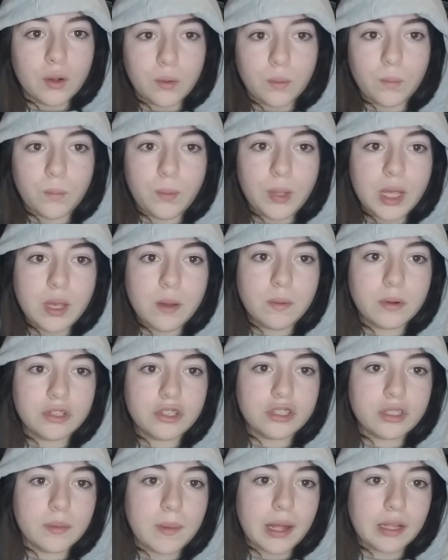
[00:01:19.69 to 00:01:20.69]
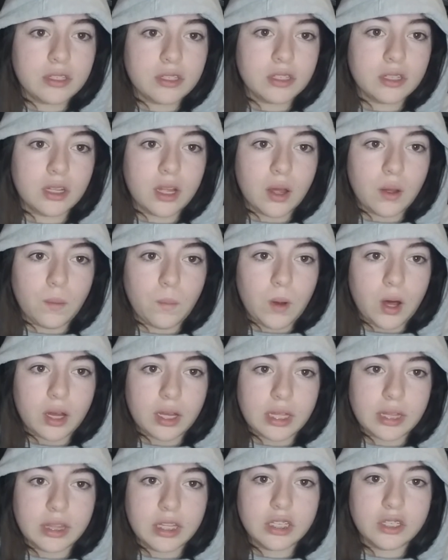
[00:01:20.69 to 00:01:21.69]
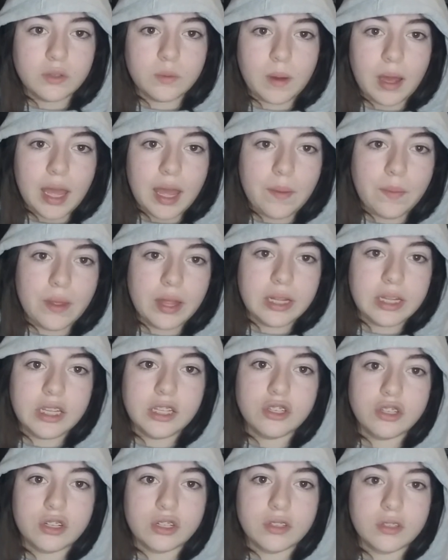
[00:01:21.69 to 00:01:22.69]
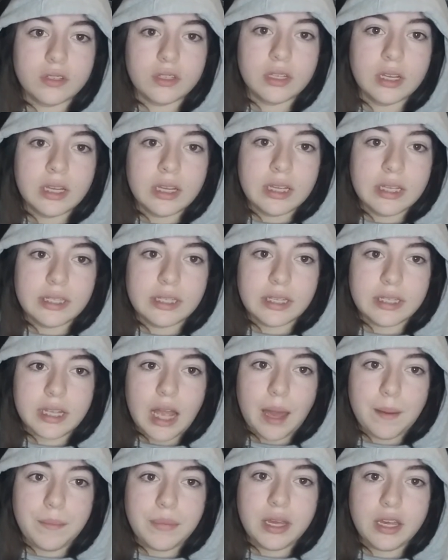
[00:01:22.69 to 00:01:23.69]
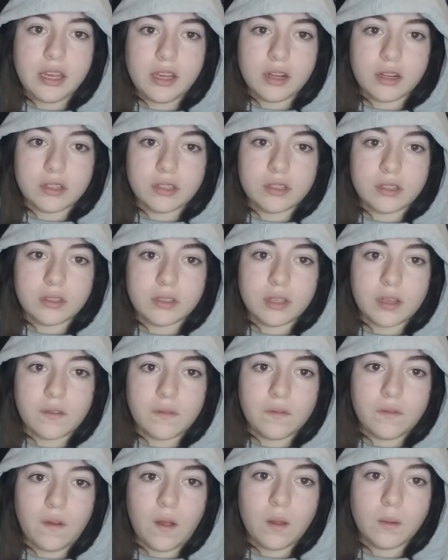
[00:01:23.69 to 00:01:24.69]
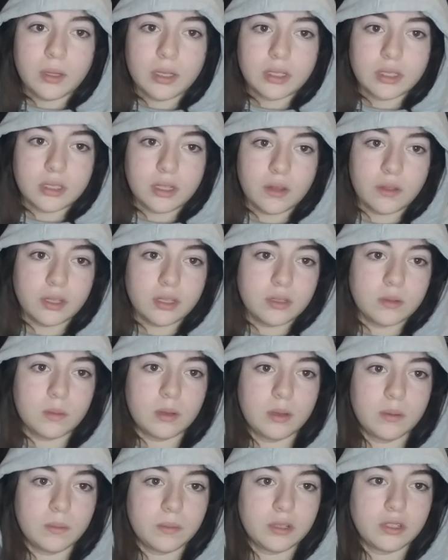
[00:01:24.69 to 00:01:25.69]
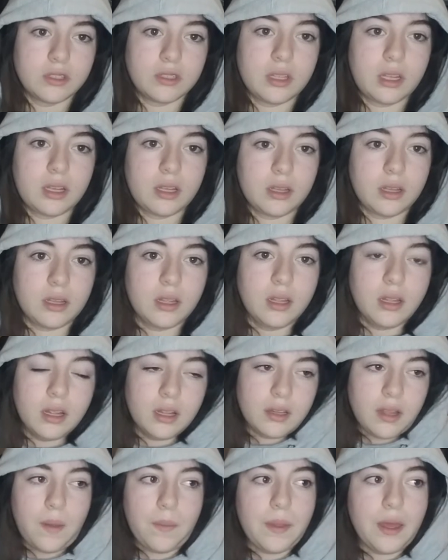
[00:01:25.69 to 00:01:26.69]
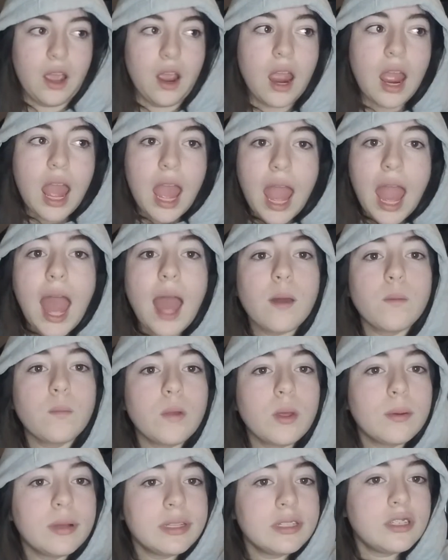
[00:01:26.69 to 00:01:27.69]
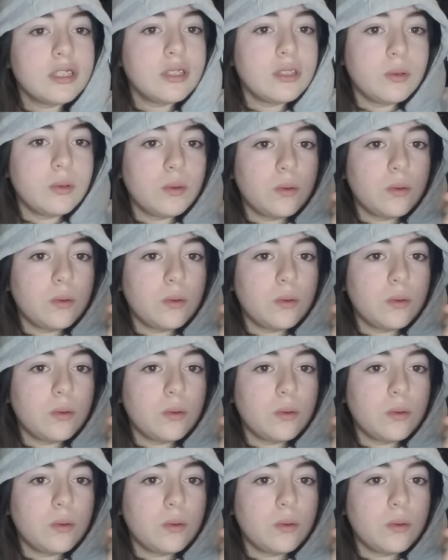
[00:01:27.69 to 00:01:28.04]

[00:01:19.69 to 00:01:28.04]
we were just about to go walking this way, and then he starts, he says, I'm here, and starts like following us down this way, and we're just like down there. And we went to,